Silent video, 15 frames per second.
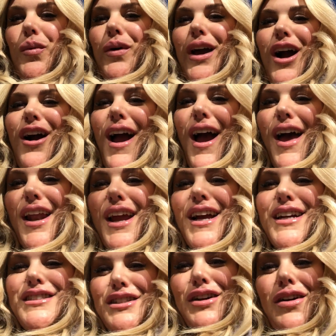We are
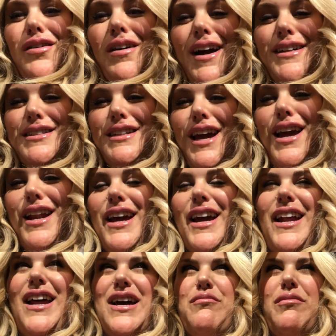heading to go ice
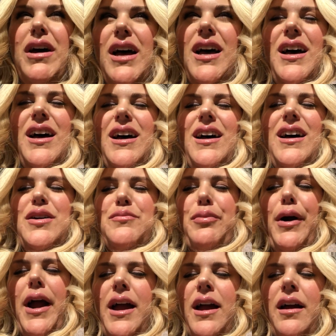skating and I'm
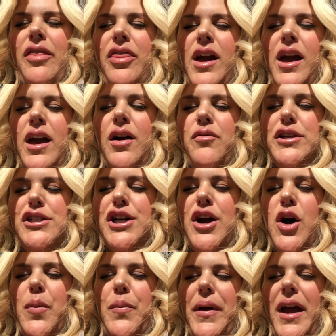praying, thinking,
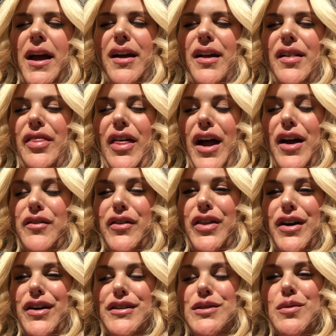wishing, hoping that
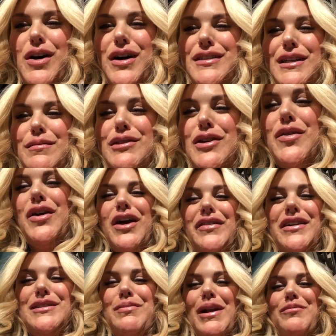everything goes well because I'm so
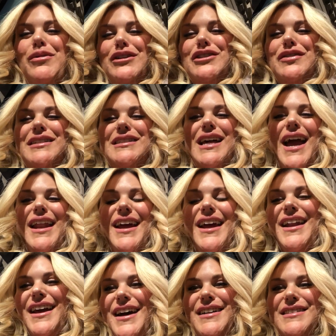nervous, but I'm also
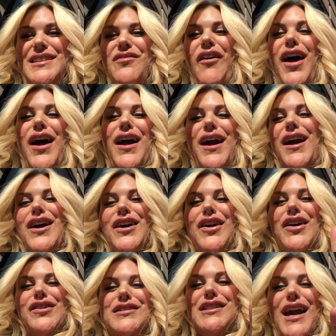excited because if I
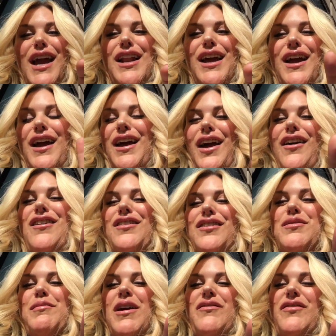go skating and I
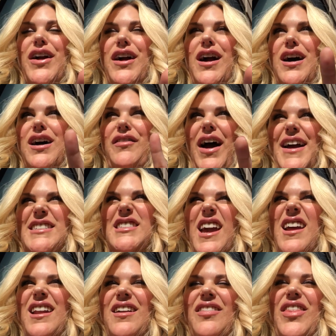conquer my fear of ice
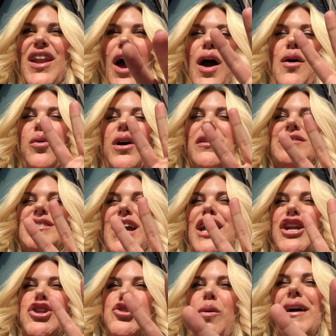skating, then I will have
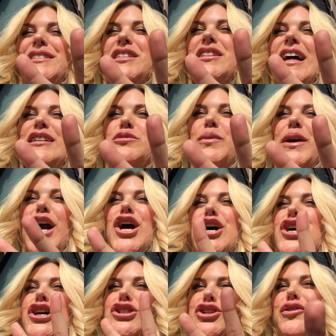skated twice in the last week,
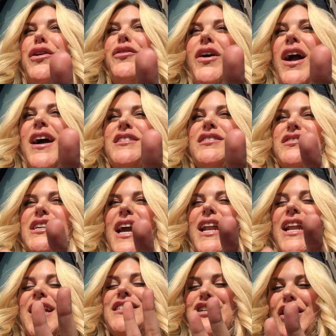two different kinds of
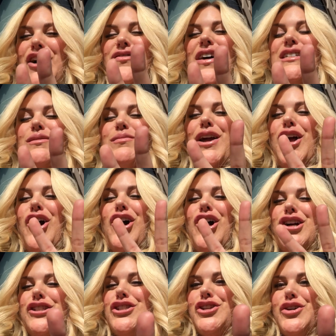skating that terrifies me and
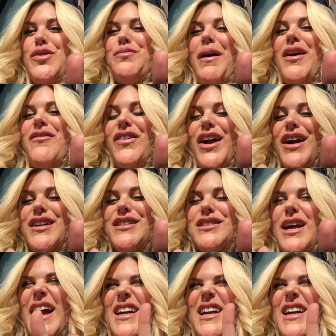conquered two of my fears.